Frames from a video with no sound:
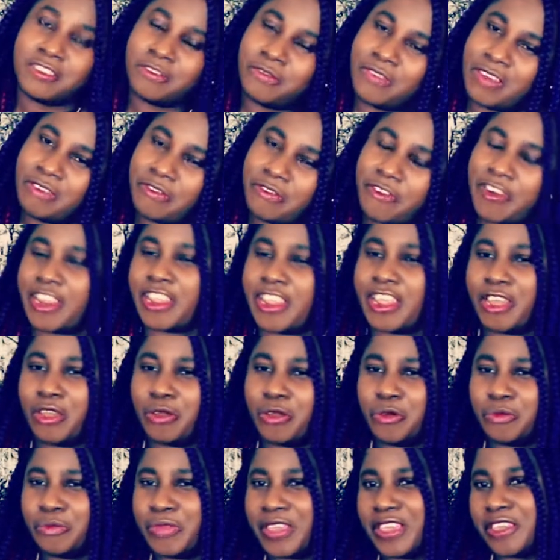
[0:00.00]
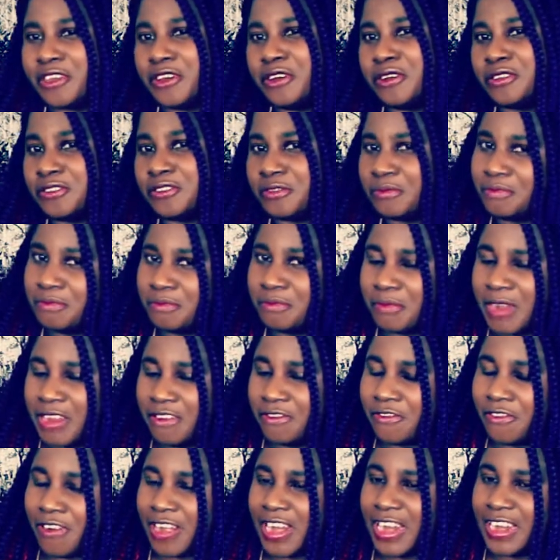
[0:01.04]
of Africa who becomes
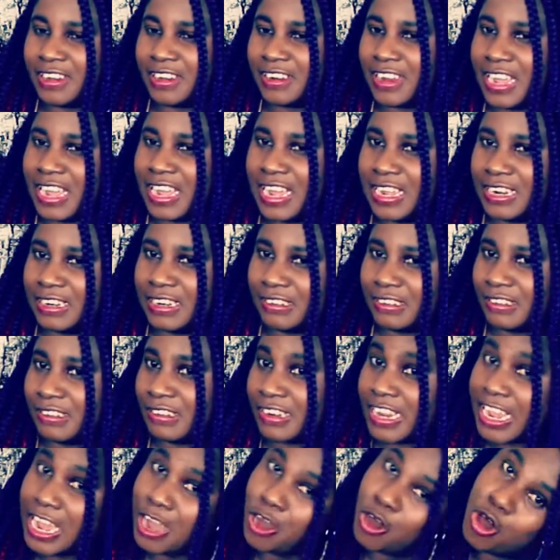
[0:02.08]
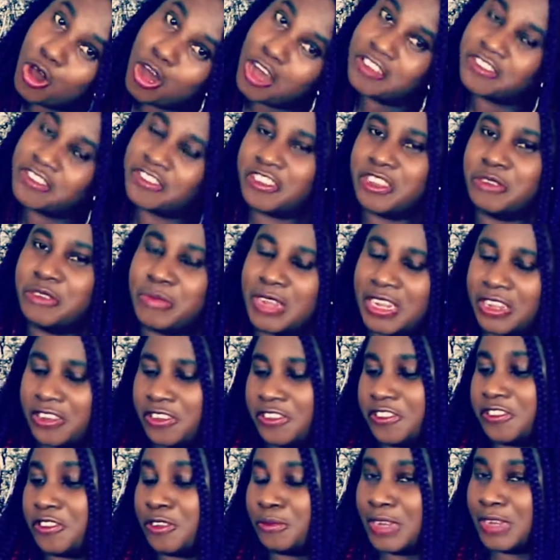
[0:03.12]
my friend, and they are all still my
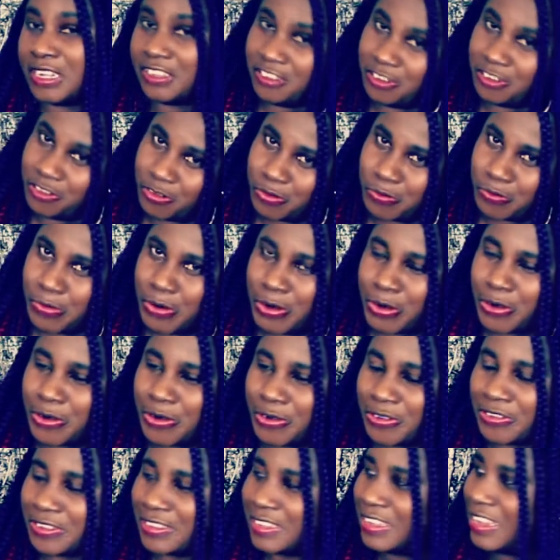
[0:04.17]
customer till tomorrow.